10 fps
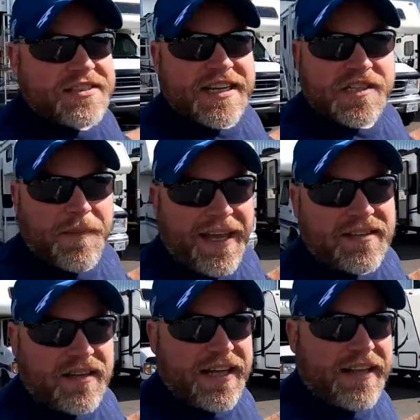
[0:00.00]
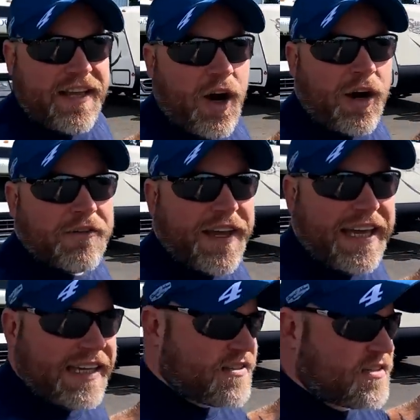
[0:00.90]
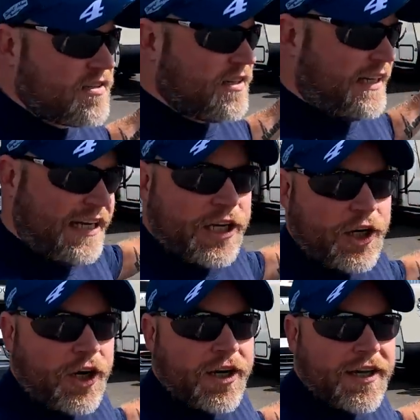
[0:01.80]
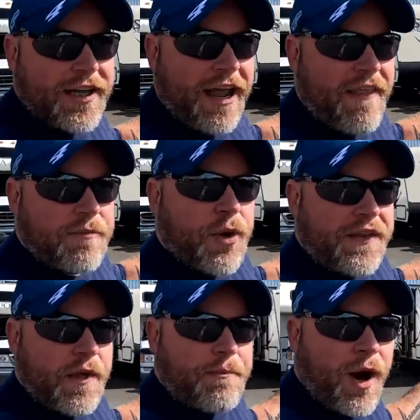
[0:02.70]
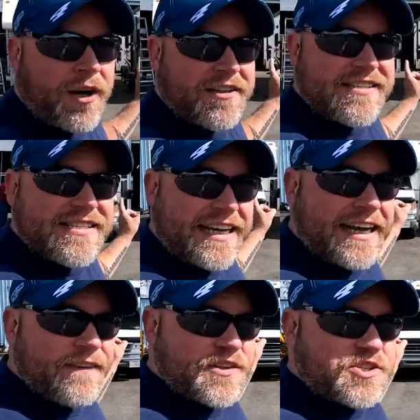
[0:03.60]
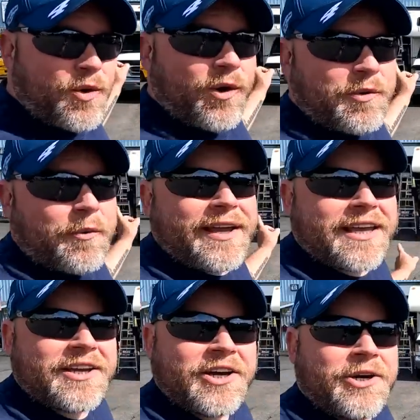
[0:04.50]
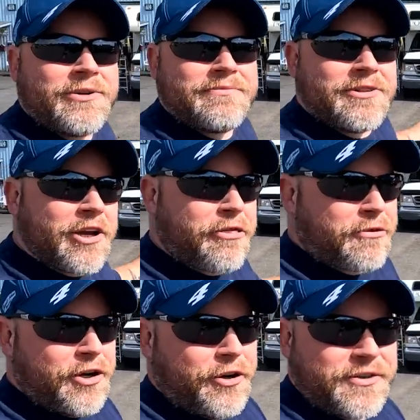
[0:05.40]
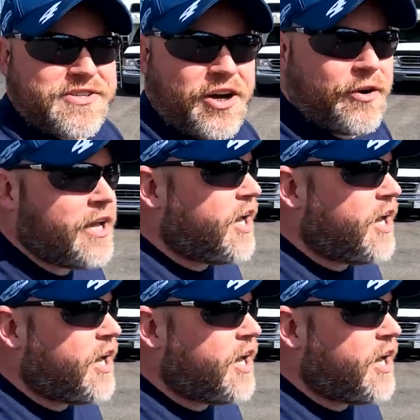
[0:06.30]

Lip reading: dismantling the RVs here and then putting the parts in the store where we can go look through. So